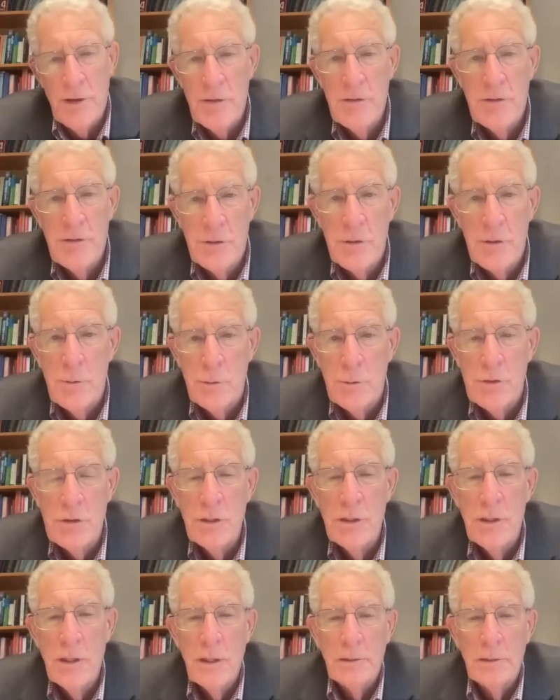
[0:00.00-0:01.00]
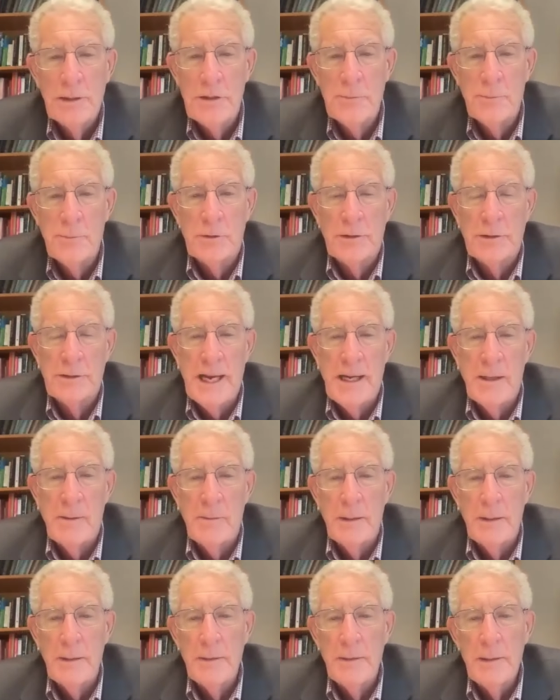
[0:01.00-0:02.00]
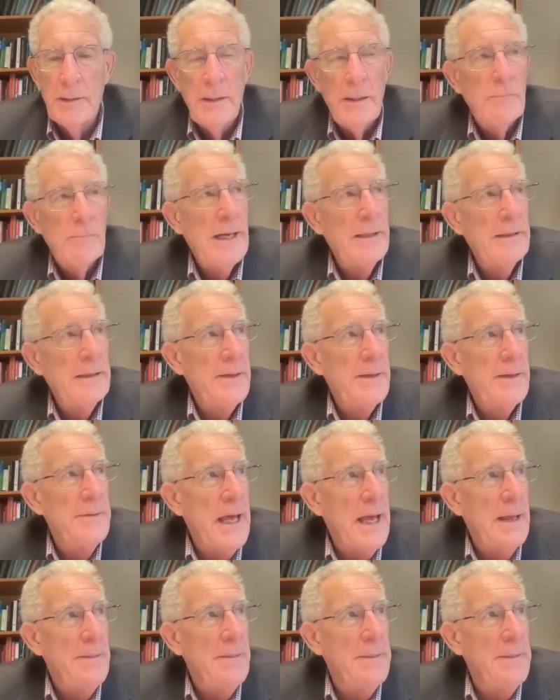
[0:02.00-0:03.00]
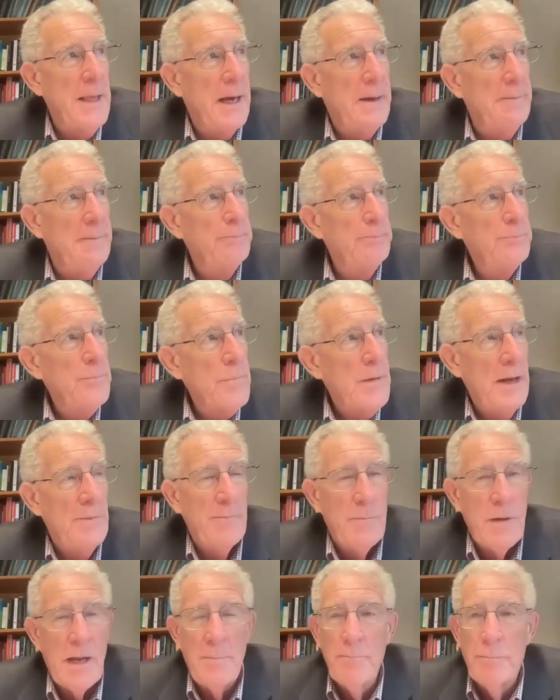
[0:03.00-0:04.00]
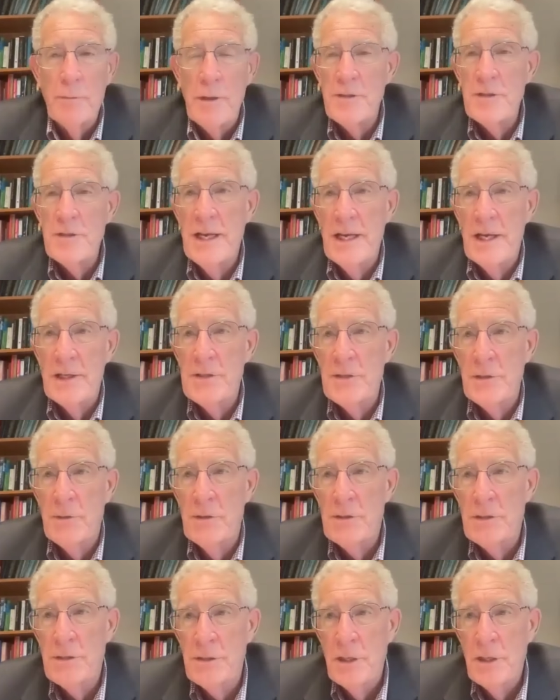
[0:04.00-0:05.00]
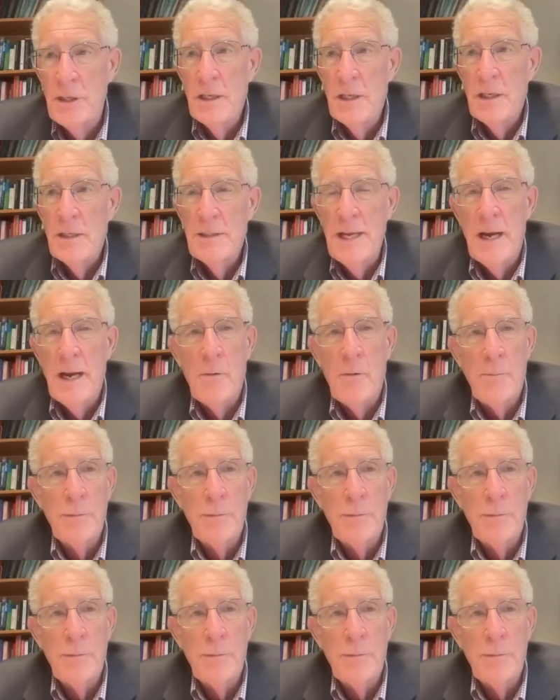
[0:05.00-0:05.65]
zoos. Let's put it that way, right? And breast cancer is now